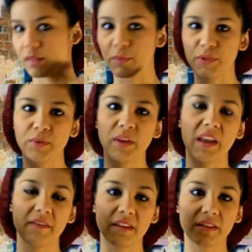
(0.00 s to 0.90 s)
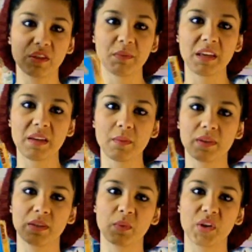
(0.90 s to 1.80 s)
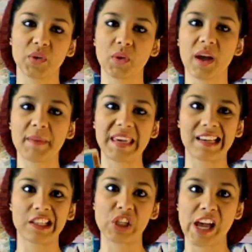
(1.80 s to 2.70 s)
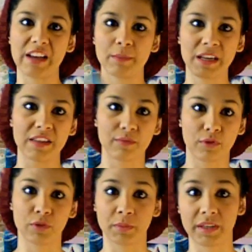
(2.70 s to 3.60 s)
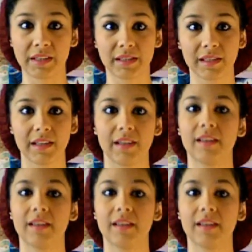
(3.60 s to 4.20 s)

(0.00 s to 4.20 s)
The person who gave this to me was the one who got me into anime in the first place.